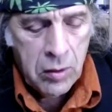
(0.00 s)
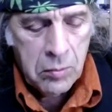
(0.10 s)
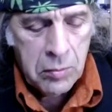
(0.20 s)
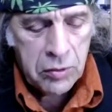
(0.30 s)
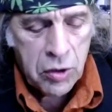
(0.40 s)

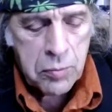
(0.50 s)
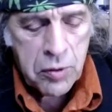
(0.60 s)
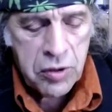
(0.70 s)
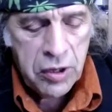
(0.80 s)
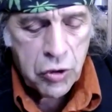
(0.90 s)
But this
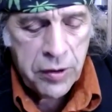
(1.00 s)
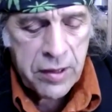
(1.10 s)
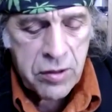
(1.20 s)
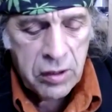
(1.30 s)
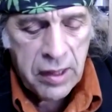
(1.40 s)
procedure
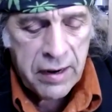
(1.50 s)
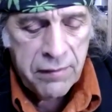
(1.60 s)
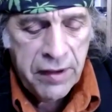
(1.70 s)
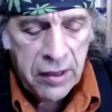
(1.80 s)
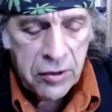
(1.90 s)
has a lot of
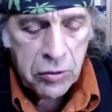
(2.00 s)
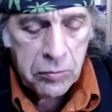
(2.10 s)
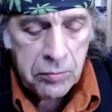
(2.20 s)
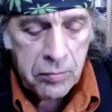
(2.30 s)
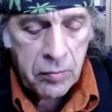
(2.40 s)
value.
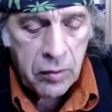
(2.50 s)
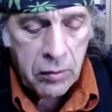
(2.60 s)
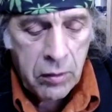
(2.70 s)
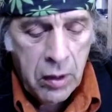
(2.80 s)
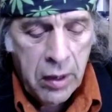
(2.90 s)

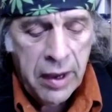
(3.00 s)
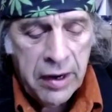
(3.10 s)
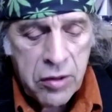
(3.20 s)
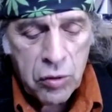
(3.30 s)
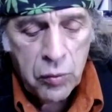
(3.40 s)
And
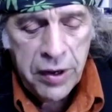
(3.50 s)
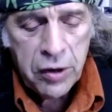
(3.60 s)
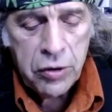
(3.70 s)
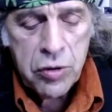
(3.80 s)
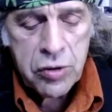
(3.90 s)
as a
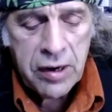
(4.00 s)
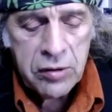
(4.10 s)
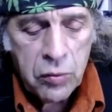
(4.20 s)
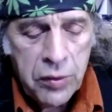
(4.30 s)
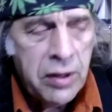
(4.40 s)
reader, you start
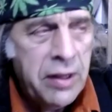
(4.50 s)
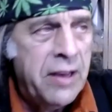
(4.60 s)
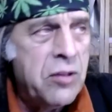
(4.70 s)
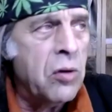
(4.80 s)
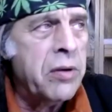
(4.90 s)
to
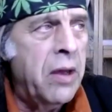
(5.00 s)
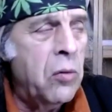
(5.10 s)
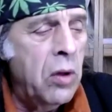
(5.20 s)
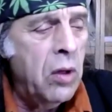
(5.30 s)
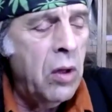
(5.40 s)
realize, okay,
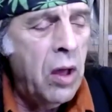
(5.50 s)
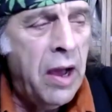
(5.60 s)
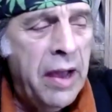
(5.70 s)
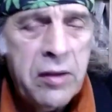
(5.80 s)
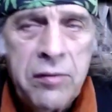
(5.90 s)

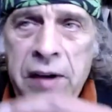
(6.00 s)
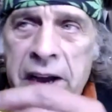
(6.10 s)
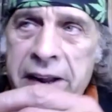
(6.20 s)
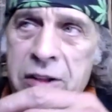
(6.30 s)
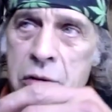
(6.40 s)
I can find
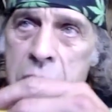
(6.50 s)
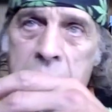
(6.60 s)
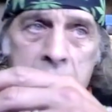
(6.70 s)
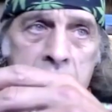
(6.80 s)
answers from